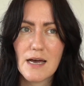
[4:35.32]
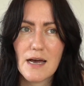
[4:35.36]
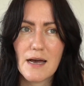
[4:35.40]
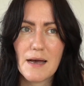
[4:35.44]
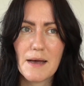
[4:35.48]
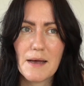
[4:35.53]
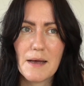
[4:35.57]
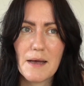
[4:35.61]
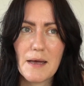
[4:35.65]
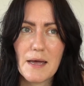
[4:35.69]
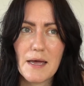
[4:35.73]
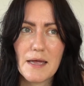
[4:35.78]

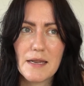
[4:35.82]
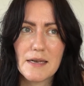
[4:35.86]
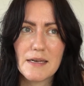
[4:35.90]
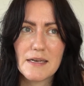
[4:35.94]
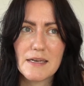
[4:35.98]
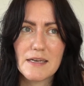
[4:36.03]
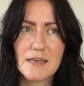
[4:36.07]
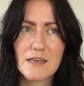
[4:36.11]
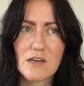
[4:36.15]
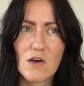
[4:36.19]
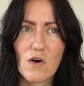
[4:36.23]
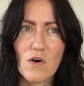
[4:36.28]

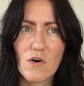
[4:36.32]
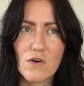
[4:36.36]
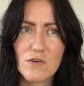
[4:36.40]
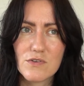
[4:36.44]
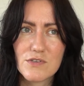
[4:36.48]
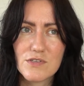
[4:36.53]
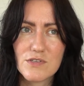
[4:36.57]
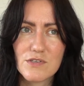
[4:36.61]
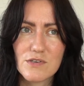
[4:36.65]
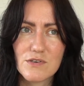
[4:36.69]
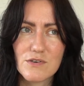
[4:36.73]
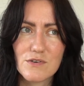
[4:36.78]
And
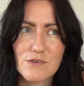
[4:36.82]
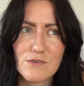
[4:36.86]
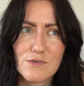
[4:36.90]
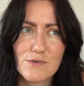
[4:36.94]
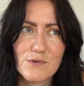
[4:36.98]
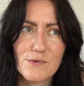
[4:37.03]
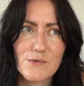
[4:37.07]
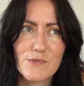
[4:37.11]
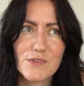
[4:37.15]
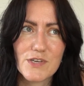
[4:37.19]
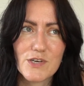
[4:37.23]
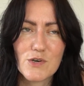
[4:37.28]

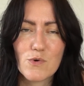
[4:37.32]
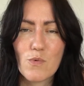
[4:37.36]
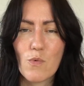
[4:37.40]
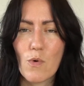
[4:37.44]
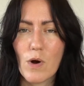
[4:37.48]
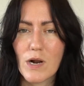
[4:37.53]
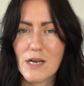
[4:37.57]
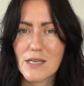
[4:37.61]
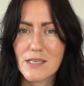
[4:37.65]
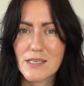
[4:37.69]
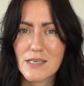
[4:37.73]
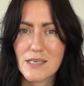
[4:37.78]
also the
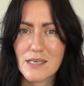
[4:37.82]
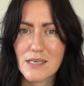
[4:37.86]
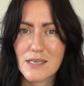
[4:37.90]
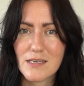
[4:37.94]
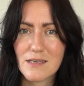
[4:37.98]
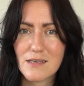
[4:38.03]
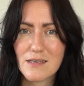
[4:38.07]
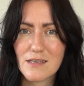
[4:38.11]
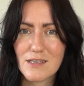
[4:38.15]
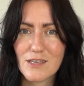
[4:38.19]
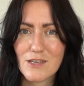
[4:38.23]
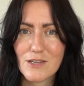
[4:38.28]

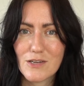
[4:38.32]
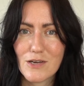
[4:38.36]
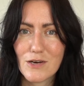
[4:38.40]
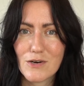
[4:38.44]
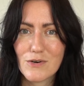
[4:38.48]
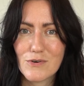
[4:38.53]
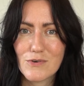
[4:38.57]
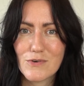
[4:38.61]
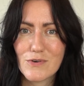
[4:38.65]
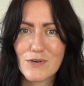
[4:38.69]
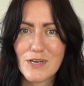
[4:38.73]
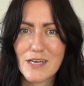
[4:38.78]
quality,
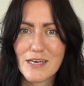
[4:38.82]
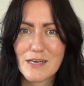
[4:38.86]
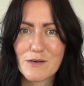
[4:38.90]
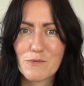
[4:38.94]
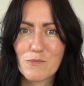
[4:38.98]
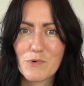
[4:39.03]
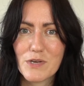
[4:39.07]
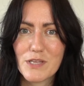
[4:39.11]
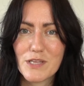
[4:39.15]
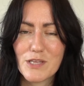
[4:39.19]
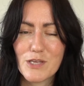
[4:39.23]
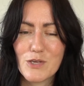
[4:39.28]
like
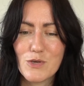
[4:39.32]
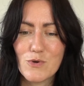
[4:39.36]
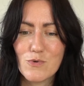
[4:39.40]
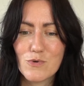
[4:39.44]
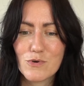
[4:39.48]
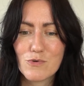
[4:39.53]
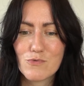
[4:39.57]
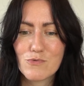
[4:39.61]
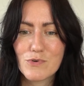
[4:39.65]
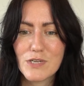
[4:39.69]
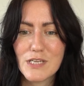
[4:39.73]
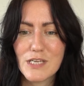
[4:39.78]
when you
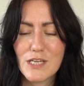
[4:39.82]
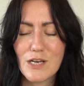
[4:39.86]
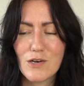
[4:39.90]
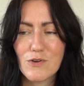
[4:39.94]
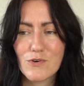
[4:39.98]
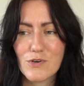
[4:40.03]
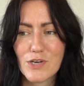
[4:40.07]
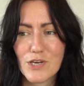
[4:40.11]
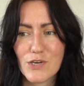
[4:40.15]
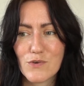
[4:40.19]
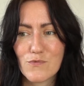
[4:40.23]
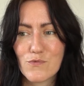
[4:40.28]
are really
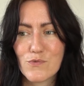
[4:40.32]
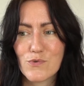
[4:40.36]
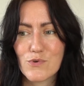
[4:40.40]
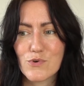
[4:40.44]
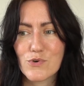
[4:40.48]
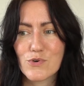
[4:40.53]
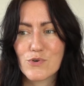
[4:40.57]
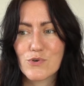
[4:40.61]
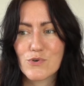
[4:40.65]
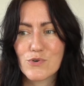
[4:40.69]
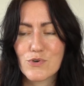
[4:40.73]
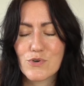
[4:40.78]
looking
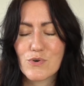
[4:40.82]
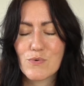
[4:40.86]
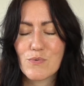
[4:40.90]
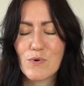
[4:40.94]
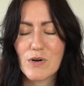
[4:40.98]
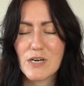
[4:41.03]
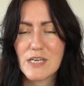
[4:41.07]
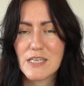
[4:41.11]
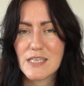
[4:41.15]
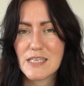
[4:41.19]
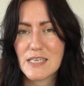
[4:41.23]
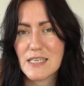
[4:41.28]
for good
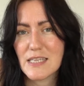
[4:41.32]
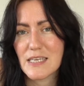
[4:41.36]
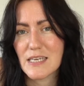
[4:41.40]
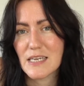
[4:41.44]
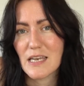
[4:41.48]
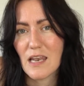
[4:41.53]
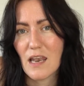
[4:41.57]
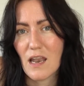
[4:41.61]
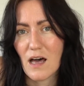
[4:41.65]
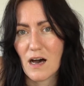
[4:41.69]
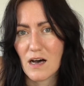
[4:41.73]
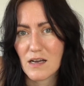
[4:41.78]
quality
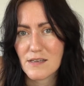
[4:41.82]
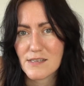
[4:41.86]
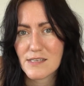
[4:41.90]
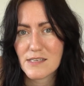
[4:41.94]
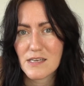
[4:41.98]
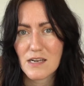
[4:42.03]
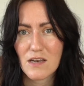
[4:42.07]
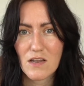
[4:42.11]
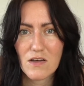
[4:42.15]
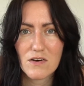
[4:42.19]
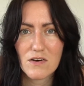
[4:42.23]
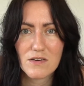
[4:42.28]
that lasts
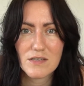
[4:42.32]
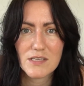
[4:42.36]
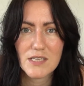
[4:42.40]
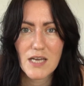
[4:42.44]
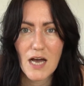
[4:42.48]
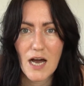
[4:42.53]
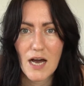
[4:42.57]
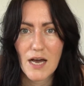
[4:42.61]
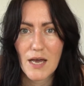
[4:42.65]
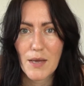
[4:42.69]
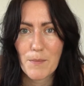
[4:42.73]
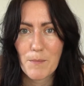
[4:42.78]
a long
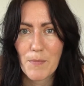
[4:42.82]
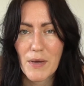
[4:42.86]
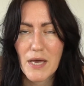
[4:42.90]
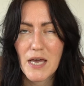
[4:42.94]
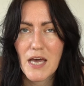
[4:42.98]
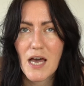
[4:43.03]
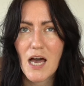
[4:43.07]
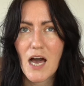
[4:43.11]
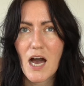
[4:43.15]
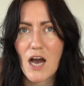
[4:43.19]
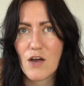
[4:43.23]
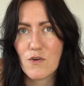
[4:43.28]
time,
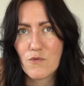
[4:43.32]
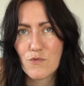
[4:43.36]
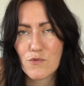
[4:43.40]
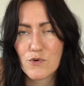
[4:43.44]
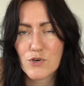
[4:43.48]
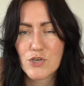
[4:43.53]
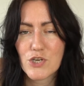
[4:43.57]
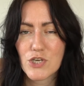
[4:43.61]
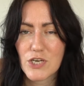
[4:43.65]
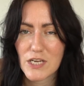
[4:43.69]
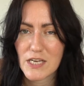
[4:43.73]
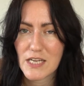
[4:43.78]

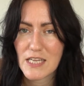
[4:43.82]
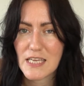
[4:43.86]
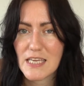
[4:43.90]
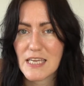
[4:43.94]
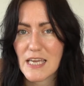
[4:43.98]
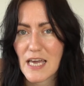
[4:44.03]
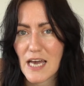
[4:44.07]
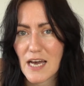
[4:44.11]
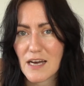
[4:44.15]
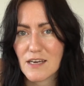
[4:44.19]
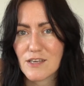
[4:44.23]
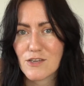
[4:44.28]

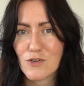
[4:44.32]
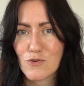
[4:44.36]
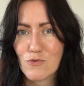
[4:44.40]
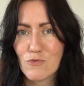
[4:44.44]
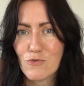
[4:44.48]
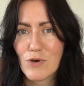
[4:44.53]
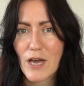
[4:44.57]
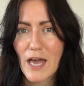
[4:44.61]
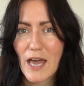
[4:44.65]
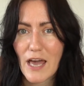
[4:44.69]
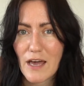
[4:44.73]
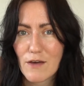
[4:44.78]
unfortunately, you
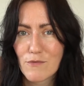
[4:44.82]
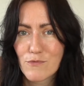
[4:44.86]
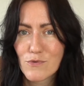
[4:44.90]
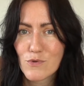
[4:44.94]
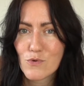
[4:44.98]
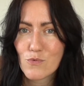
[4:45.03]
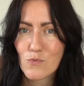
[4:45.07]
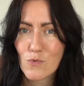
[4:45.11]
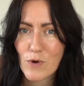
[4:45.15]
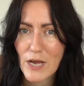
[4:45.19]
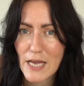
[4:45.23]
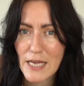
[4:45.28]
have to
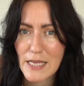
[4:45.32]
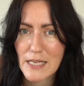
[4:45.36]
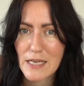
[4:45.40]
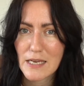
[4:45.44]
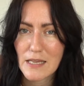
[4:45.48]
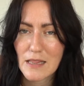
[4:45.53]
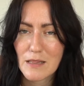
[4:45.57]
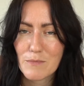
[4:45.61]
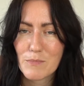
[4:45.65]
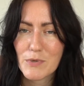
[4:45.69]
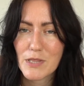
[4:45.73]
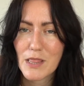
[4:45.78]
wait a
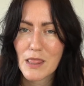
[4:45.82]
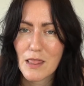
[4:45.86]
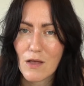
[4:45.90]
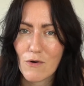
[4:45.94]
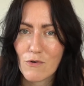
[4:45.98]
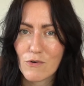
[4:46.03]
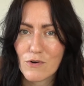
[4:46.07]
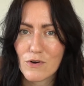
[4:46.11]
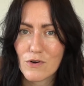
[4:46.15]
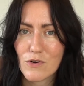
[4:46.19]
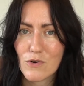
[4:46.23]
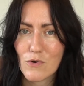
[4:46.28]
little bit
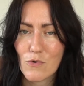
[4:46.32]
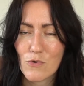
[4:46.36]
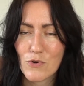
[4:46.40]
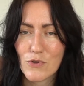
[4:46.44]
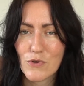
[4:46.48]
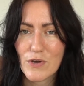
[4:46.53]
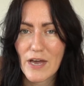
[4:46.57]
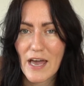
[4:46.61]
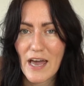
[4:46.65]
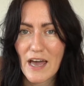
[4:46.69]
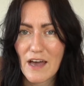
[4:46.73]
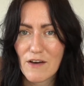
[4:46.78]
longer, or you
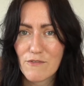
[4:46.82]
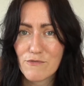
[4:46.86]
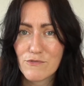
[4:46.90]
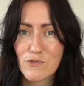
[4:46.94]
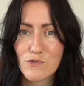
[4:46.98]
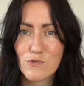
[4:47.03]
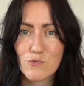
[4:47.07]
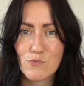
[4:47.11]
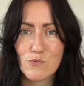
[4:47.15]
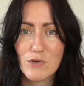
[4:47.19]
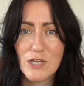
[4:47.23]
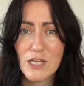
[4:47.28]
have
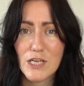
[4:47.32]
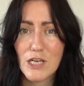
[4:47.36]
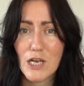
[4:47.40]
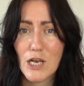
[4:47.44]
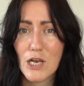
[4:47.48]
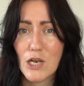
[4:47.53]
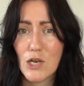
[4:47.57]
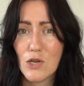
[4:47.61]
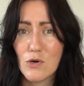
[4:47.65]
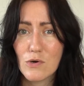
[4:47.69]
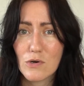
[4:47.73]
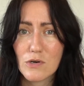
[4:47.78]
to really
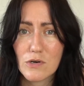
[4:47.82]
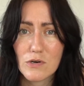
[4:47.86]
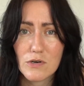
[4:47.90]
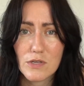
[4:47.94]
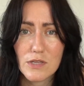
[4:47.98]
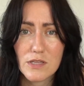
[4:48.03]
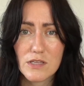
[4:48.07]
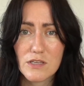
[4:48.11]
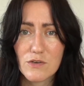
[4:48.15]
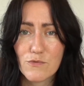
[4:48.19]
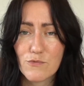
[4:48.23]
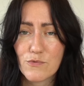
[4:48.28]
look
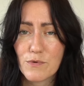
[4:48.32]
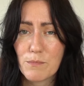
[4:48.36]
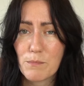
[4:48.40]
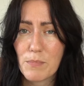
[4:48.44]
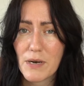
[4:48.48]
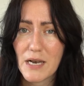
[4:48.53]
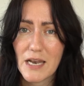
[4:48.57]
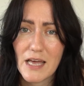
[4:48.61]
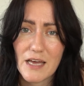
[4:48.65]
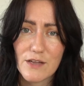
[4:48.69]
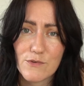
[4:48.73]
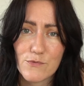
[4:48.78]
on different
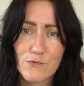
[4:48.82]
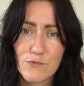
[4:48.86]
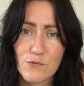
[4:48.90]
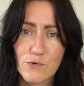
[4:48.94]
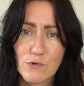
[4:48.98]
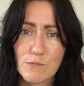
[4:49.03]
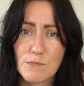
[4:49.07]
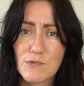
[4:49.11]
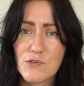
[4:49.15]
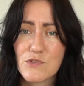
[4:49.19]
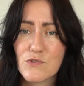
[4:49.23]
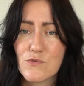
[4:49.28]

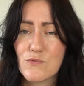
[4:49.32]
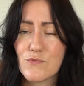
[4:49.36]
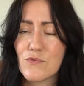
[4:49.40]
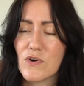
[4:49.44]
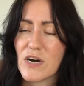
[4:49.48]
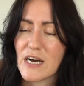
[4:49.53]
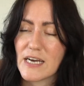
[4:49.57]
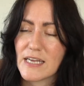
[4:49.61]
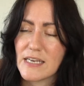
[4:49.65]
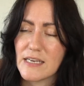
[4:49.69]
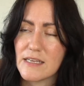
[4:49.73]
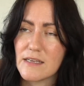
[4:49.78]
platforms to
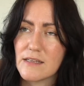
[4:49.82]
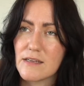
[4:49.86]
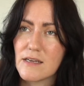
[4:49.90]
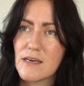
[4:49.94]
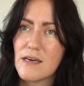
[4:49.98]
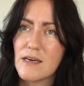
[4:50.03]
find it.